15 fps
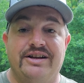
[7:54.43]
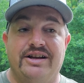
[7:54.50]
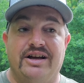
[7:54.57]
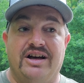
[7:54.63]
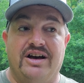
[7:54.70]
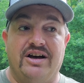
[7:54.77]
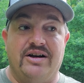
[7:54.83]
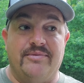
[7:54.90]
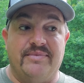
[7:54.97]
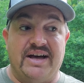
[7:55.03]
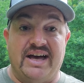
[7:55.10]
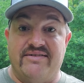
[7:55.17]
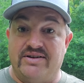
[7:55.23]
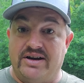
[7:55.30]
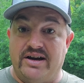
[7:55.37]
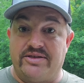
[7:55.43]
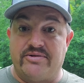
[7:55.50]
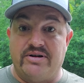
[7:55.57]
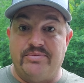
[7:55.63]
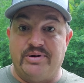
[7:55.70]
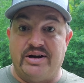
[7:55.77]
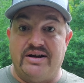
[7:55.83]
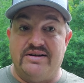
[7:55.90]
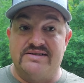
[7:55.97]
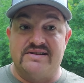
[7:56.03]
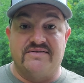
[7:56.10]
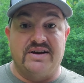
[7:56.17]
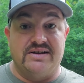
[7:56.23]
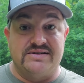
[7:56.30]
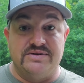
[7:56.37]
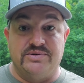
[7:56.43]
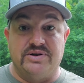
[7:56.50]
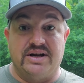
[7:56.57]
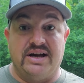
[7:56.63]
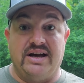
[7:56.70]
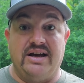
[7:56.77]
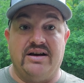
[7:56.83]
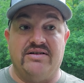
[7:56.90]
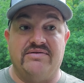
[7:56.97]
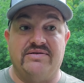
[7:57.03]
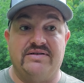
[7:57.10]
I haven't got 3 pounds. I've got 2.5.